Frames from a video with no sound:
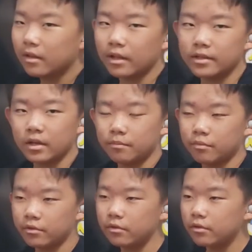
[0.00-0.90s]
that is now
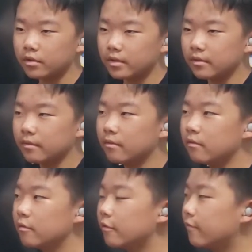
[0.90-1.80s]
produced
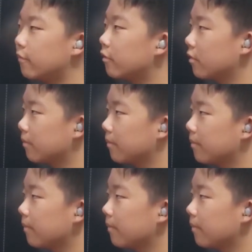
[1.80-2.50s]
will form